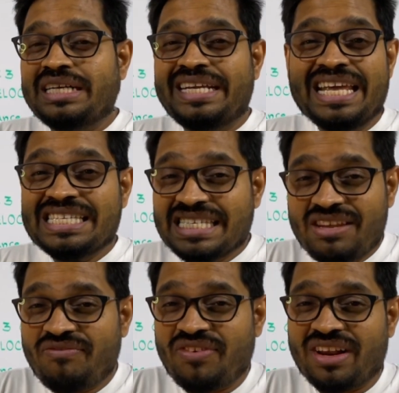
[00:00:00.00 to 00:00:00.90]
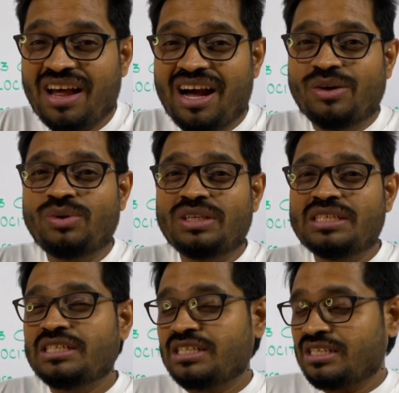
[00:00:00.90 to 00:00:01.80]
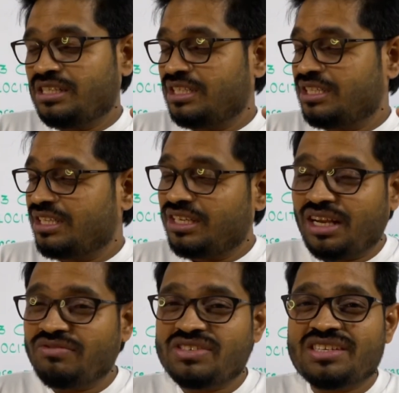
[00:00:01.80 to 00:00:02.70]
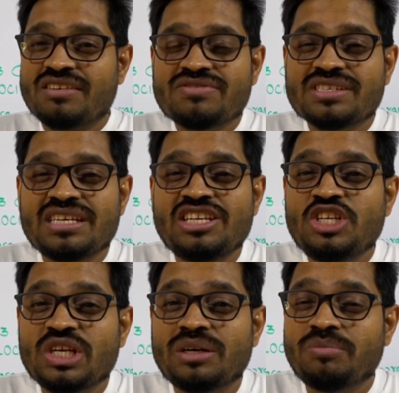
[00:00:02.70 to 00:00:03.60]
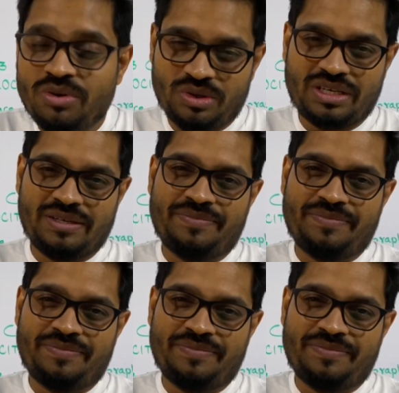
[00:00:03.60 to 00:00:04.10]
decipher out the tough stuffs in your book,